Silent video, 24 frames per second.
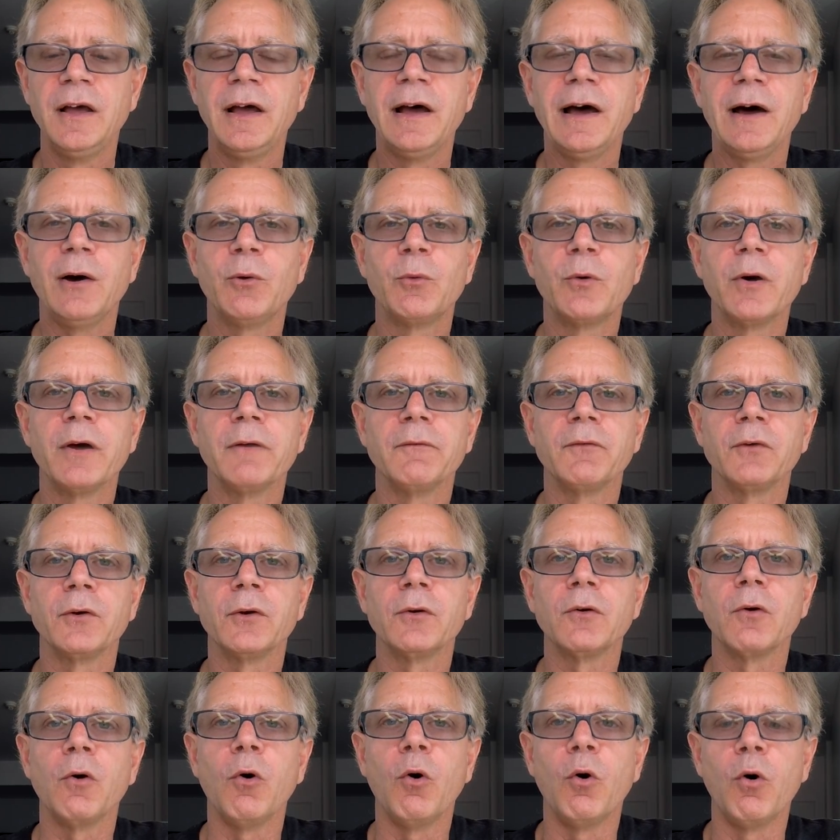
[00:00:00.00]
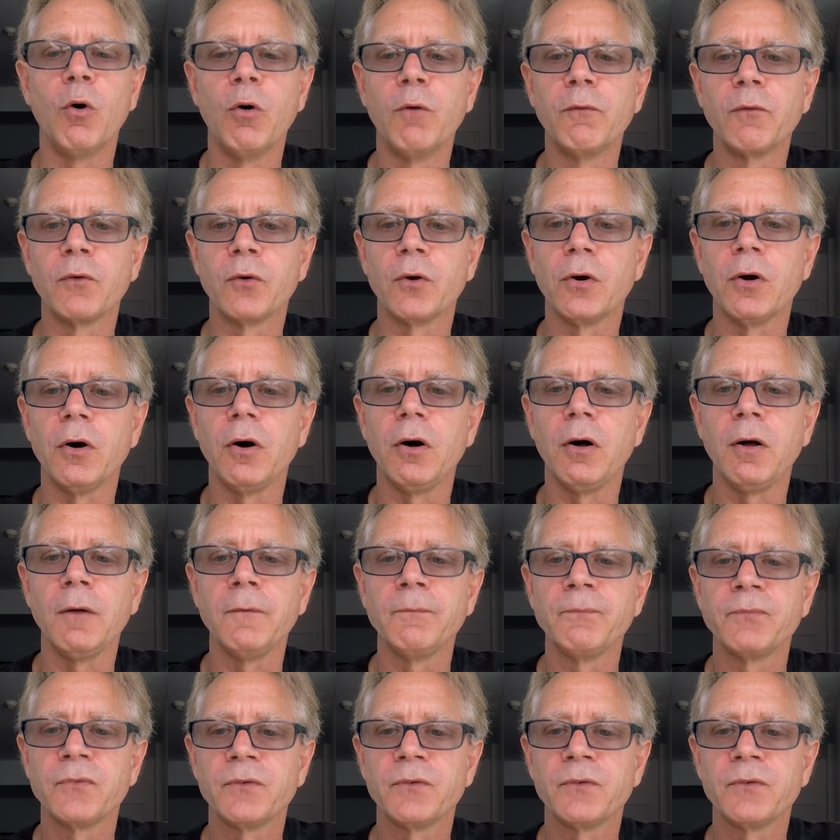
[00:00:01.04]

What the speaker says: However, overall